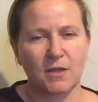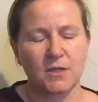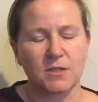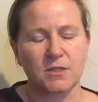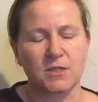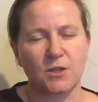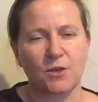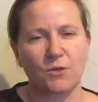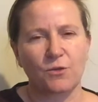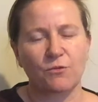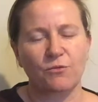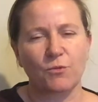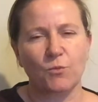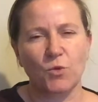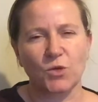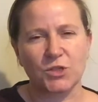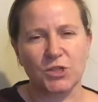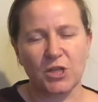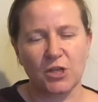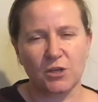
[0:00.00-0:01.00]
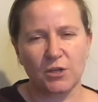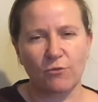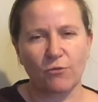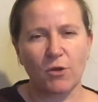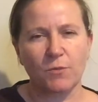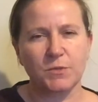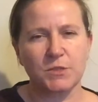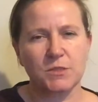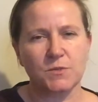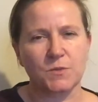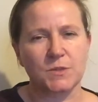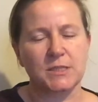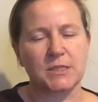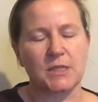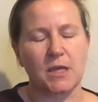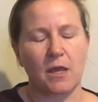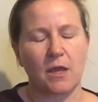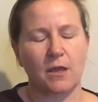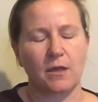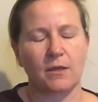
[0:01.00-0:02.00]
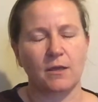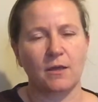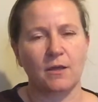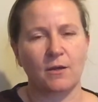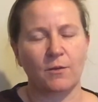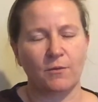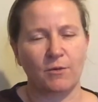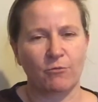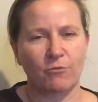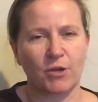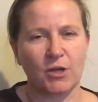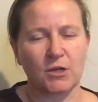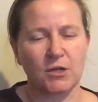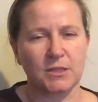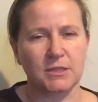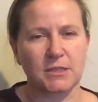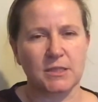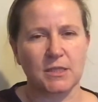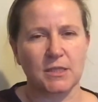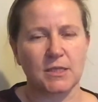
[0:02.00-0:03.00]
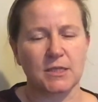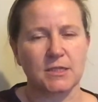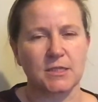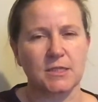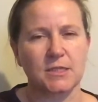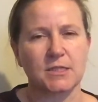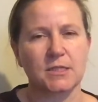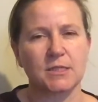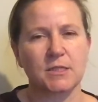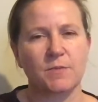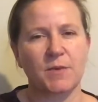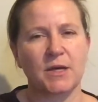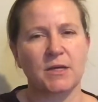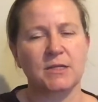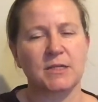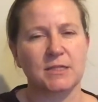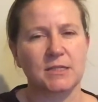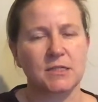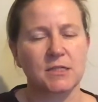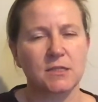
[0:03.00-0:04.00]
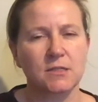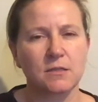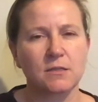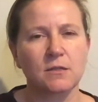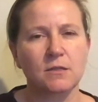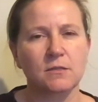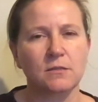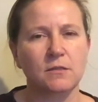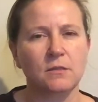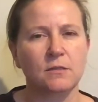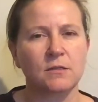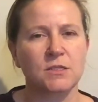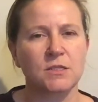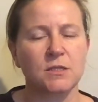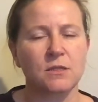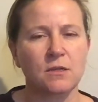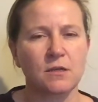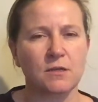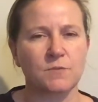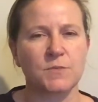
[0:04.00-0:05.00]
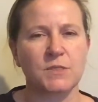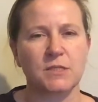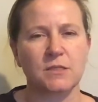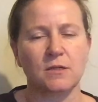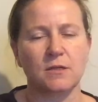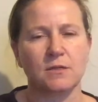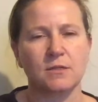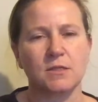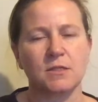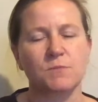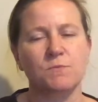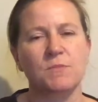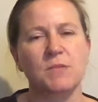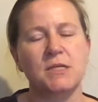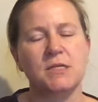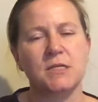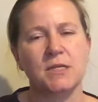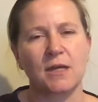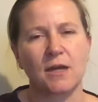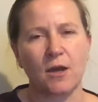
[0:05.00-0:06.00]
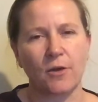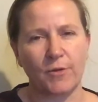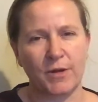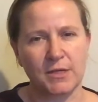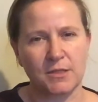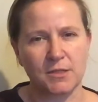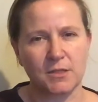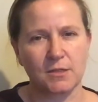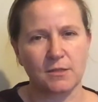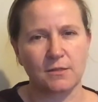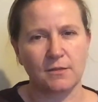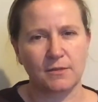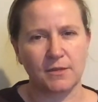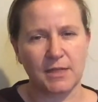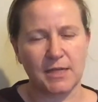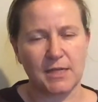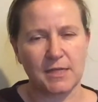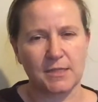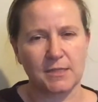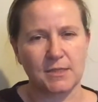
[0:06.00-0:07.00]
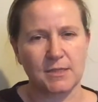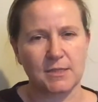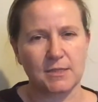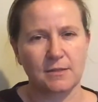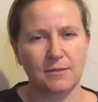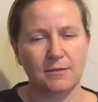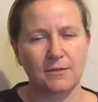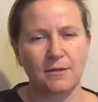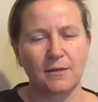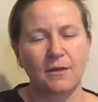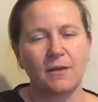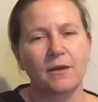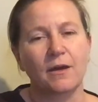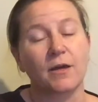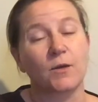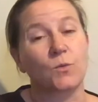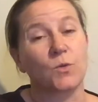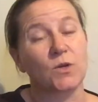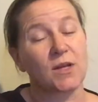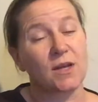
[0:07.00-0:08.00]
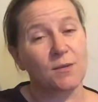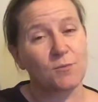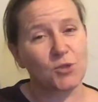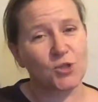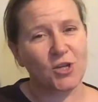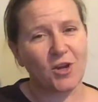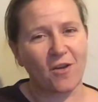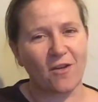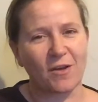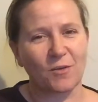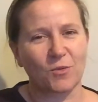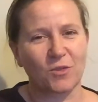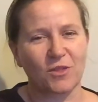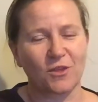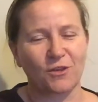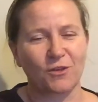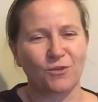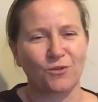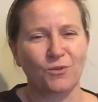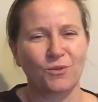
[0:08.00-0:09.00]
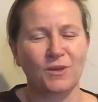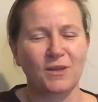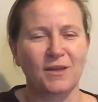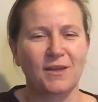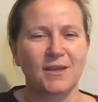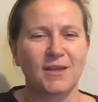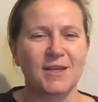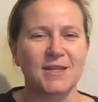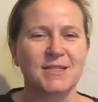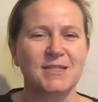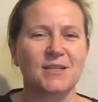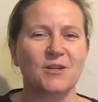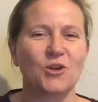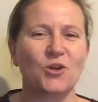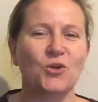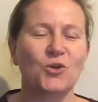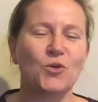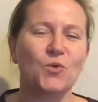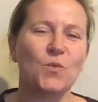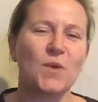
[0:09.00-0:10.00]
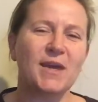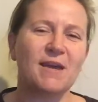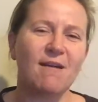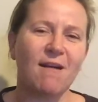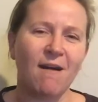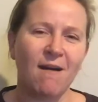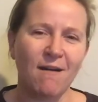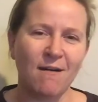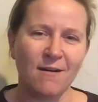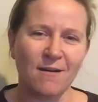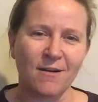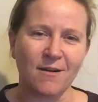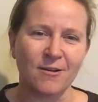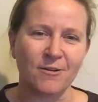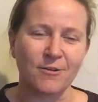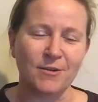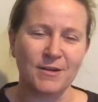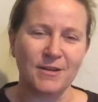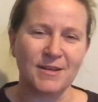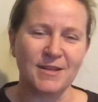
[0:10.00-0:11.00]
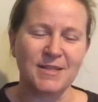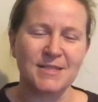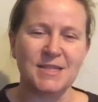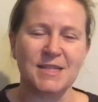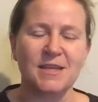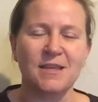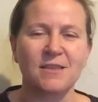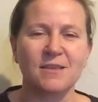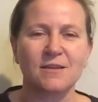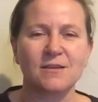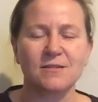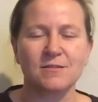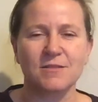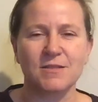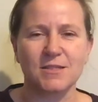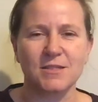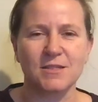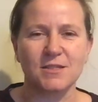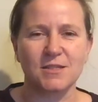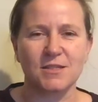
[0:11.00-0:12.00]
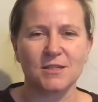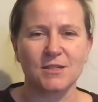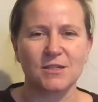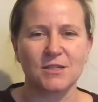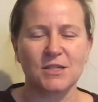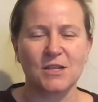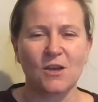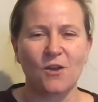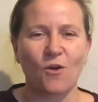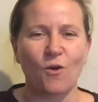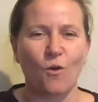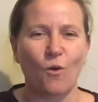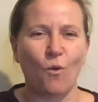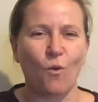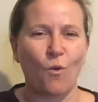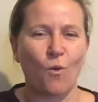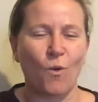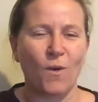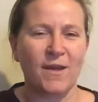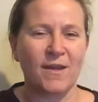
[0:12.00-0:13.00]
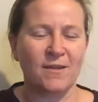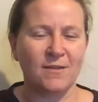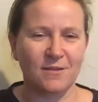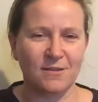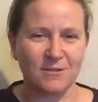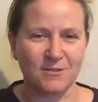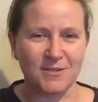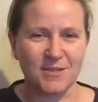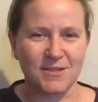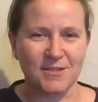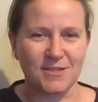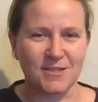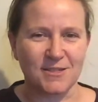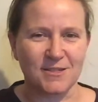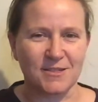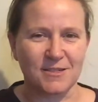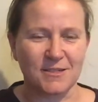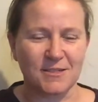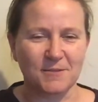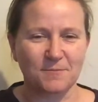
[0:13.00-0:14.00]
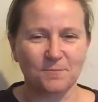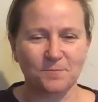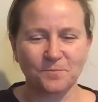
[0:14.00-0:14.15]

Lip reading: So from what Tony Robbins was saying in regards to this, this is about external circumstances meeting our internal needs. And what I'm sharing with you is that who we are is either consistent or inconsistent.